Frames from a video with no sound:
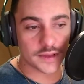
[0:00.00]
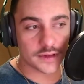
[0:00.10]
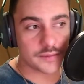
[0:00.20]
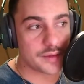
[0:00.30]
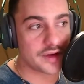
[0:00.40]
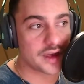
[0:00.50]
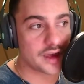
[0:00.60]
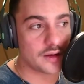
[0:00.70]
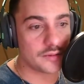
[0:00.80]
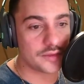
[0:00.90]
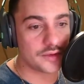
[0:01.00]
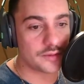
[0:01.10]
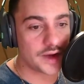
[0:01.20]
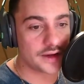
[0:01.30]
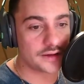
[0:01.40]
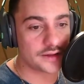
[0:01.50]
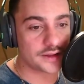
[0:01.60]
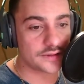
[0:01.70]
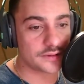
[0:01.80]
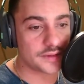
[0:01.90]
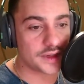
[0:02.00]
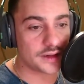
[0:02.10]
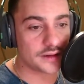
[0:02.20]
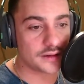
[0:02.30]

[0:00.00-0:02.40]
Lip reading: Maybe I can get Onbu to wait just for a minute.